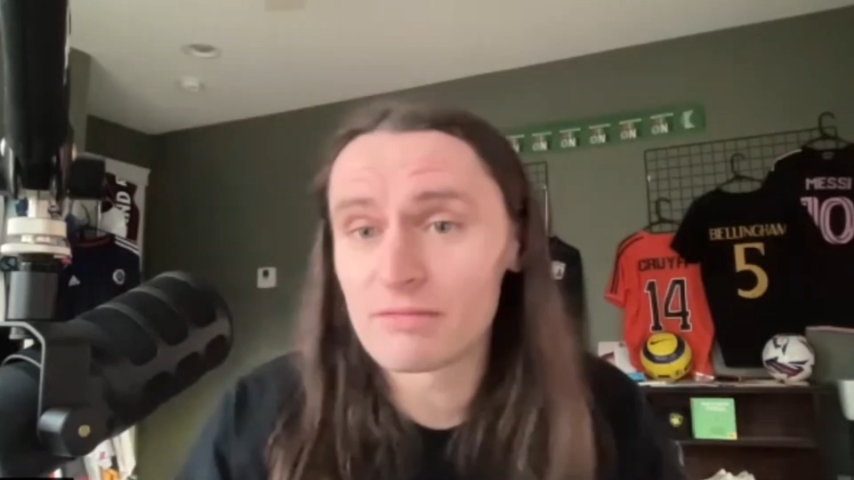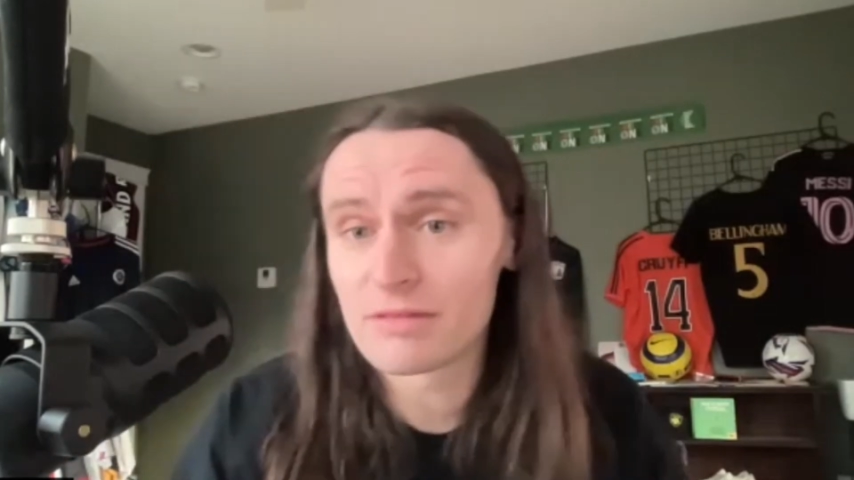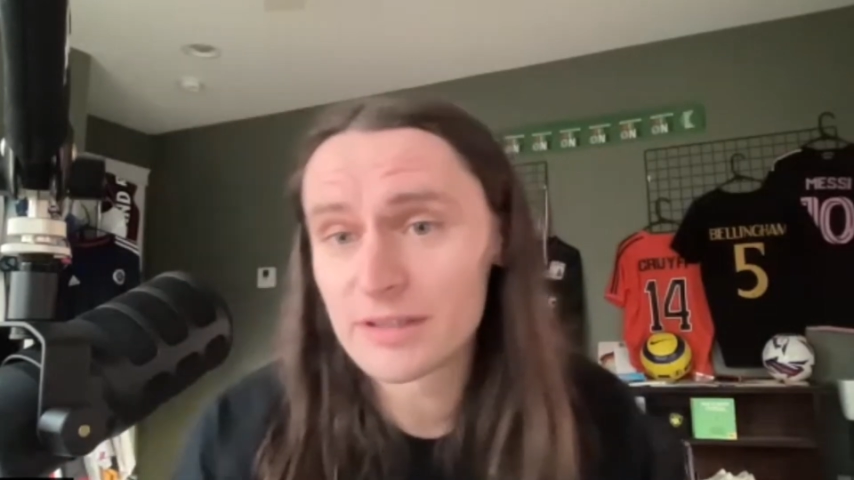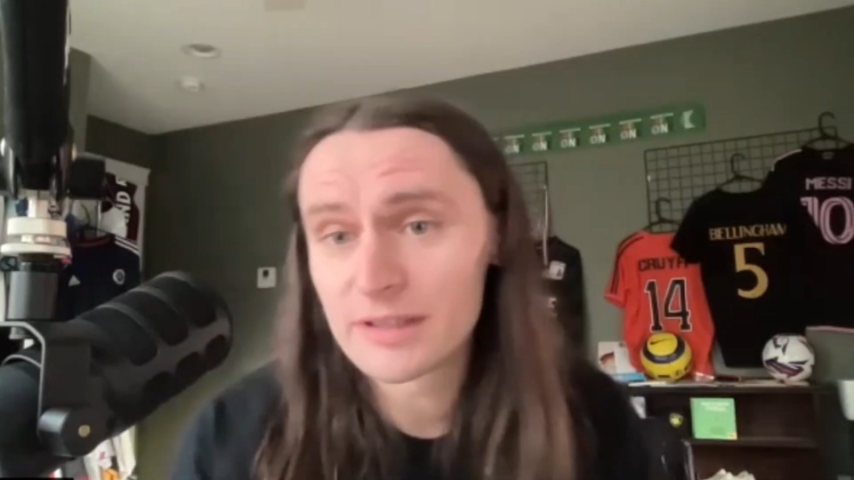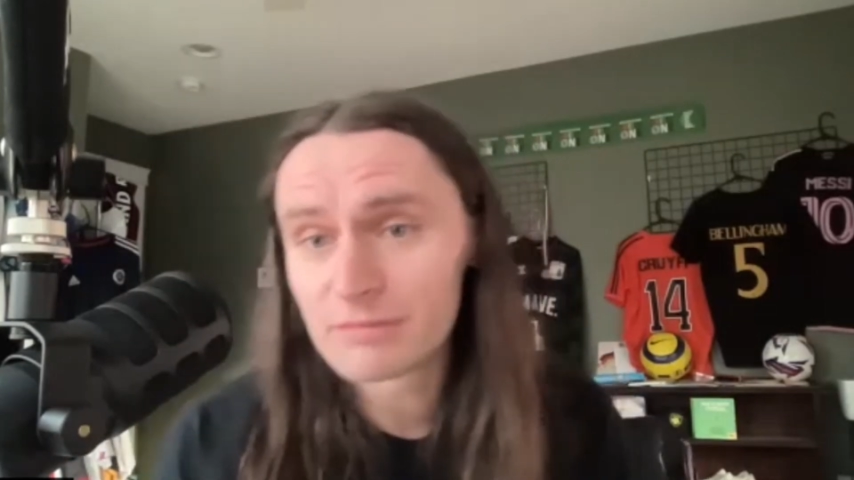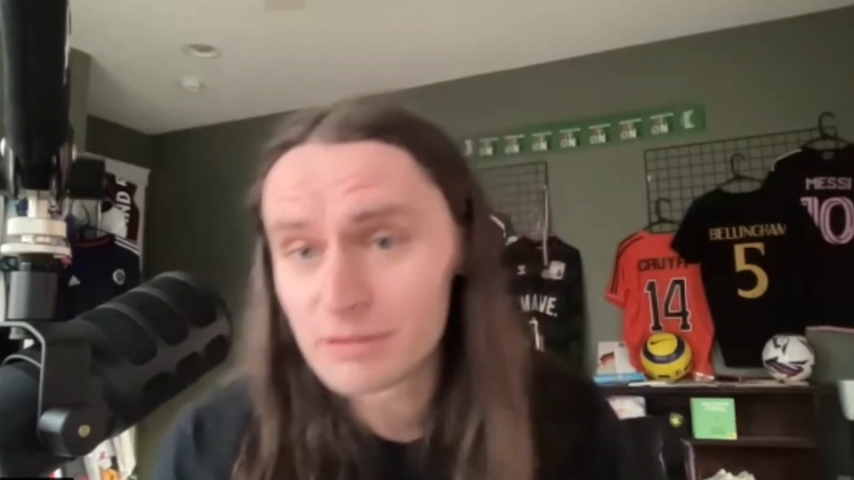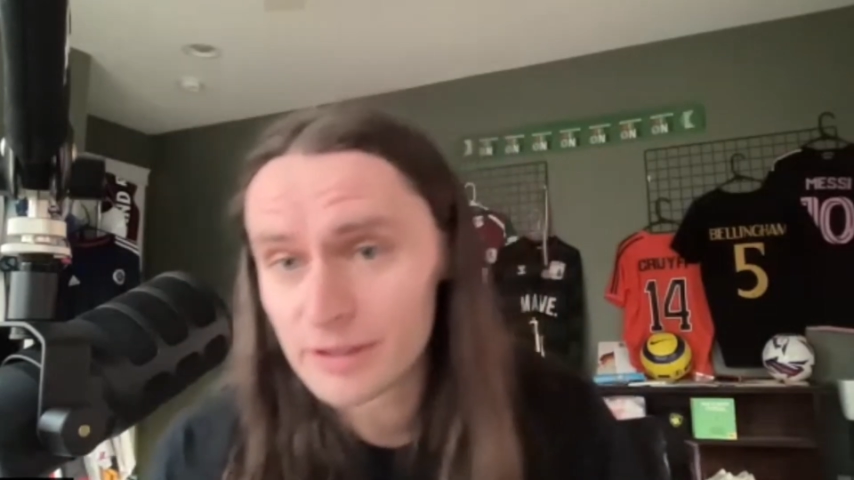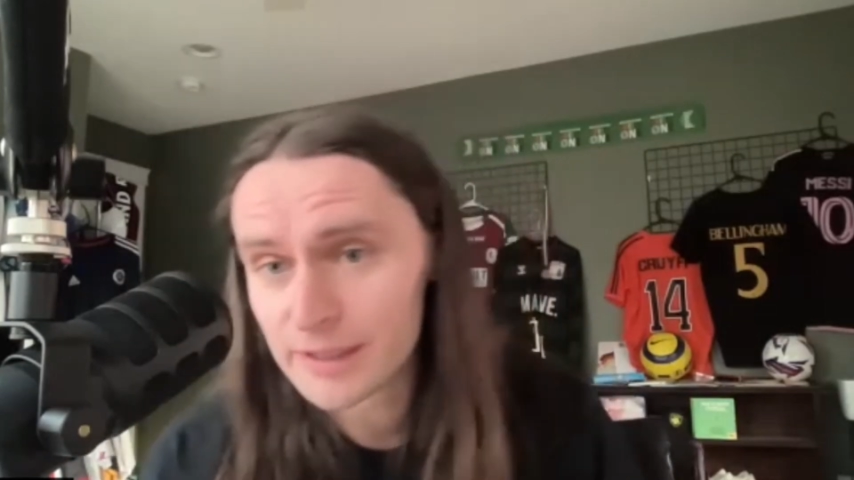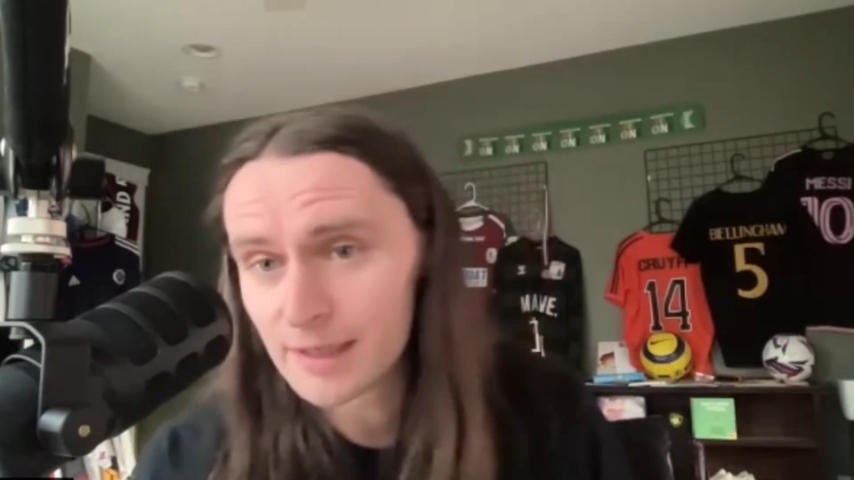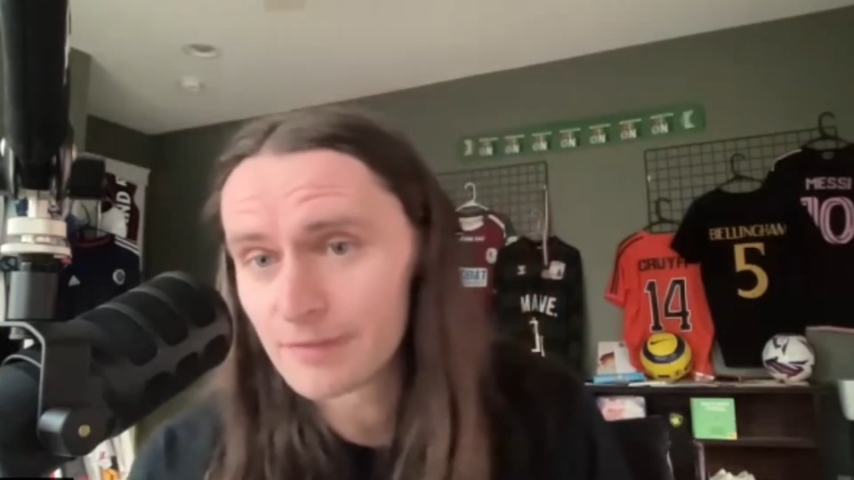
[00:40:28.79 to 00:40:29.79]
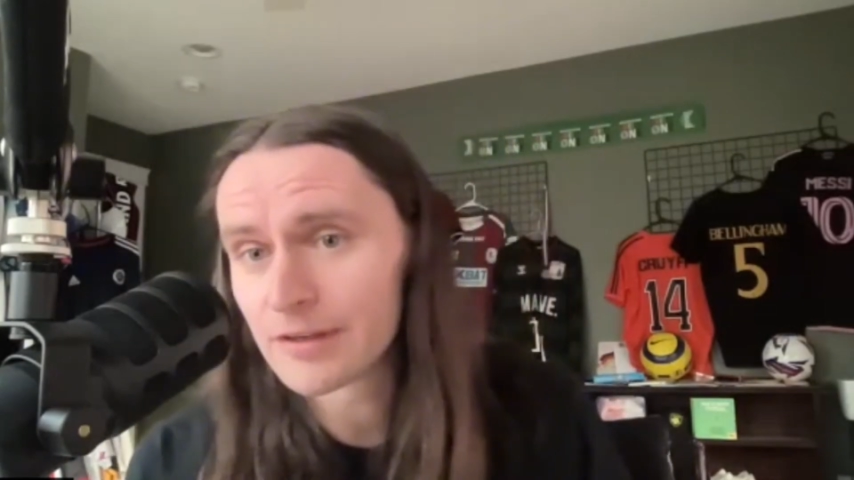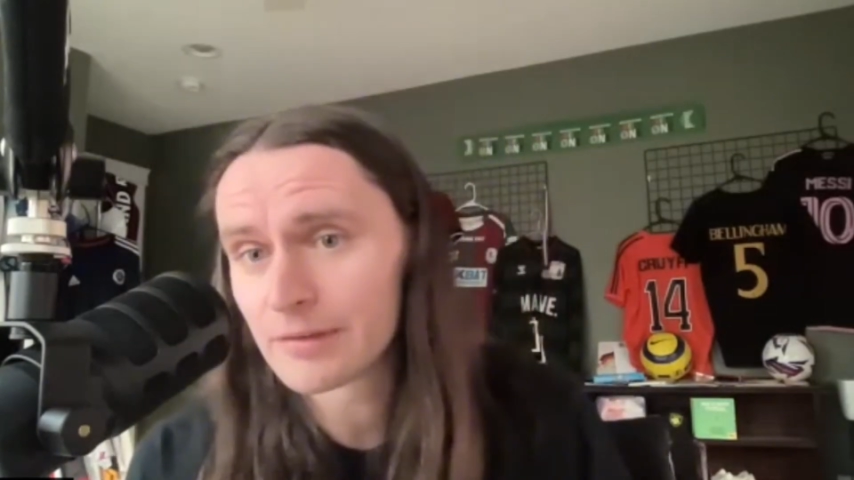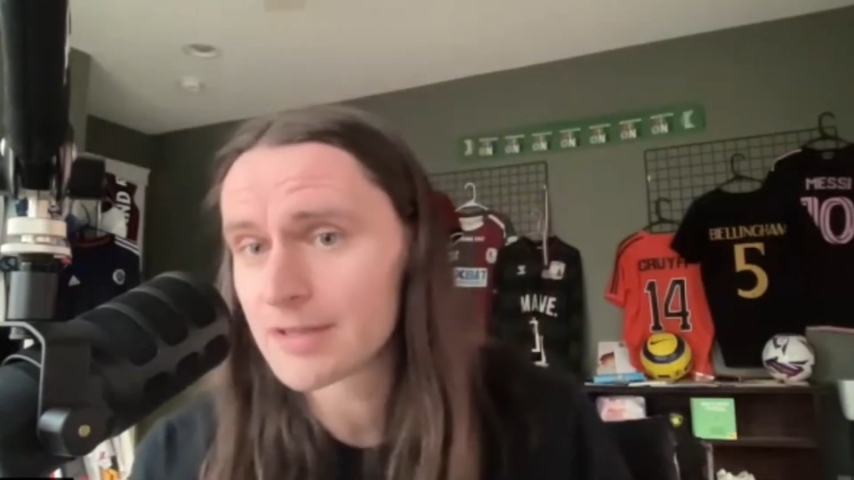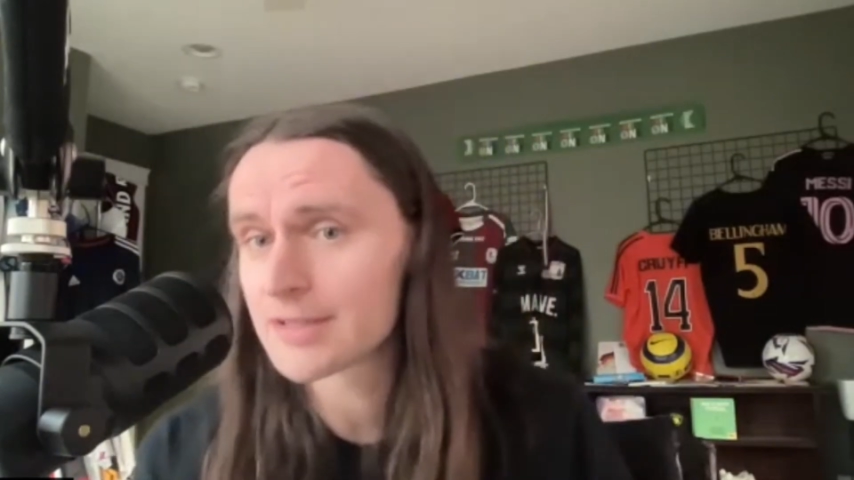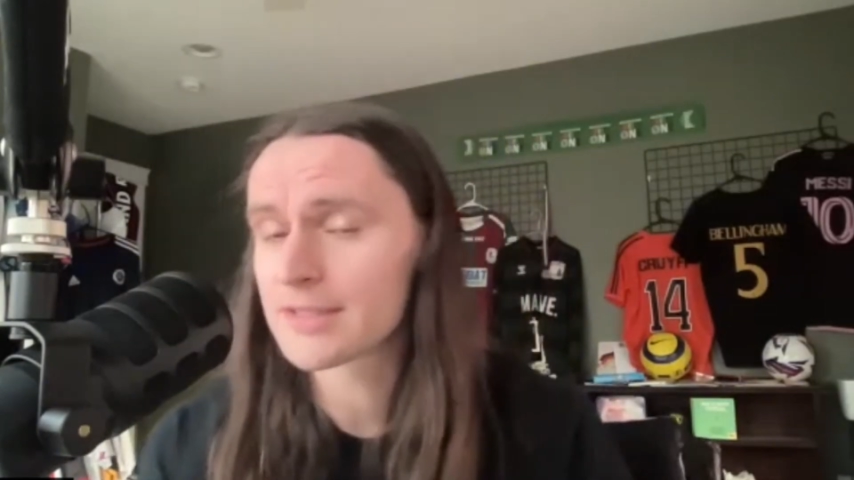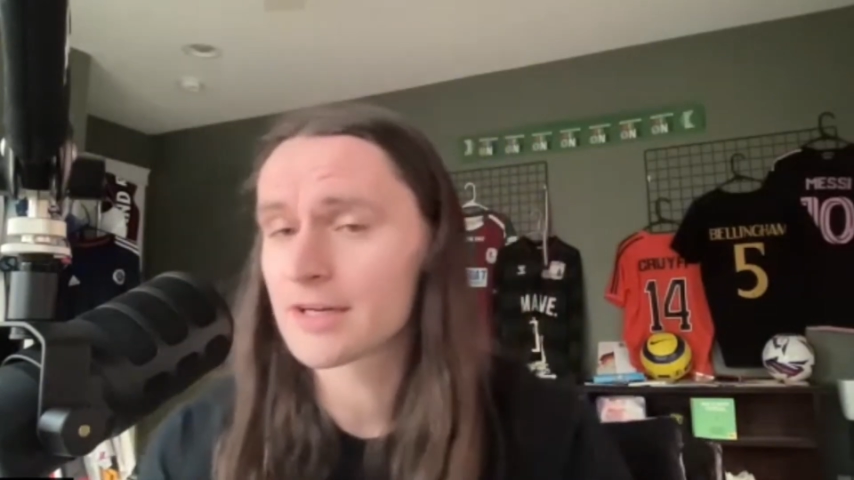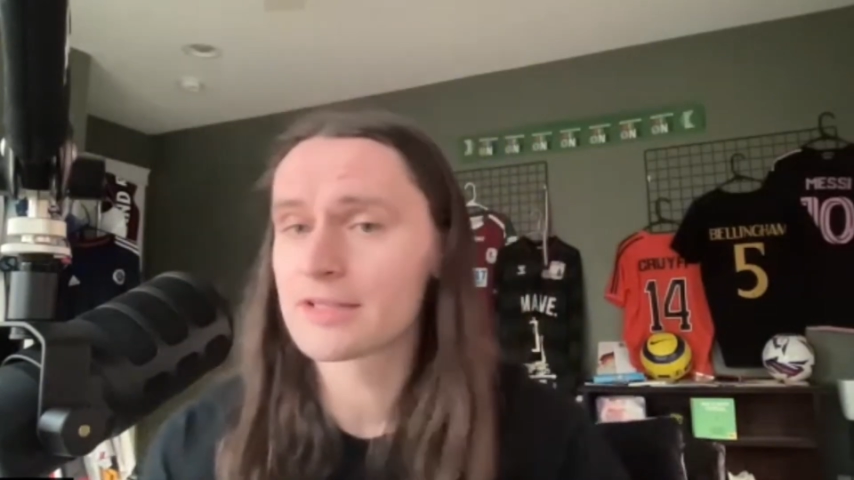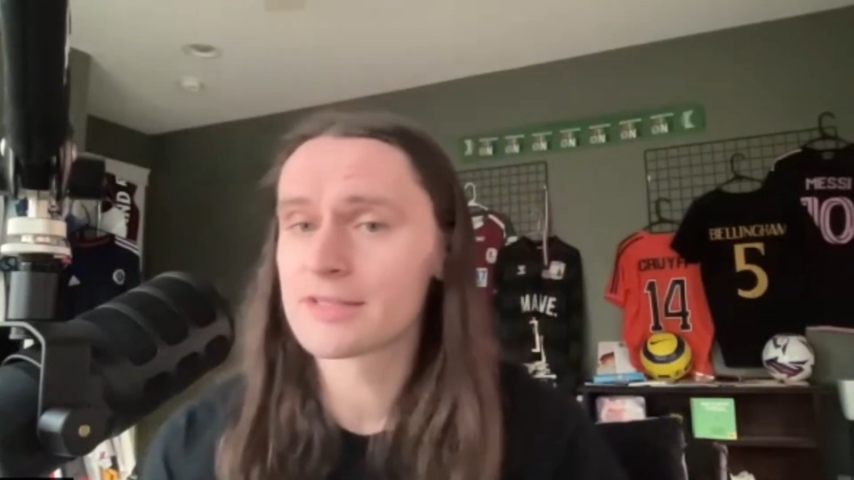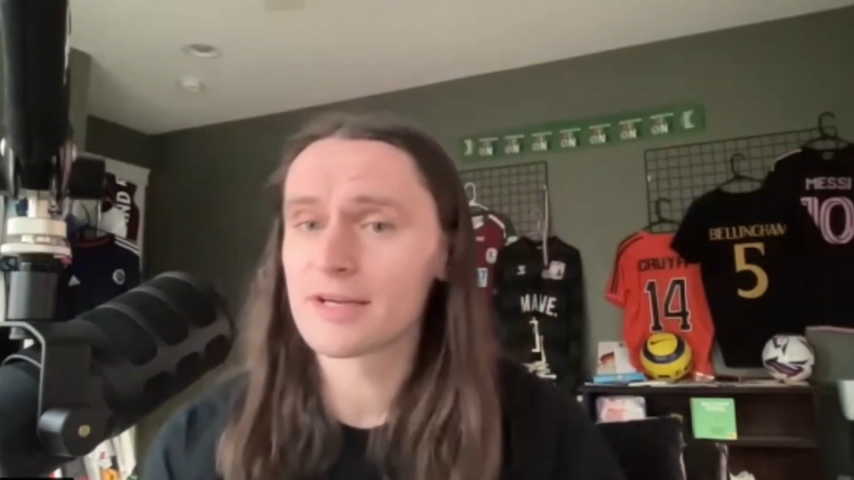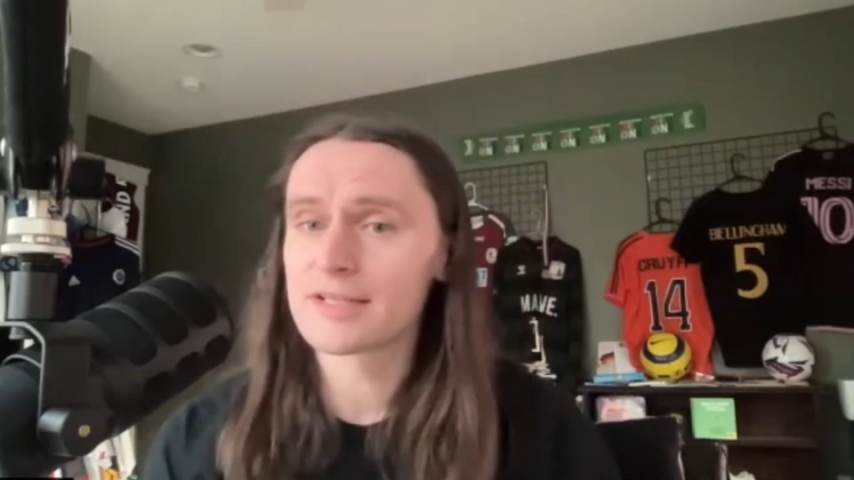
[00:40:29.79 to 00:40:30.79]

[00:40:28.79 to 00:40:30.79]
I really, really loved it when it started.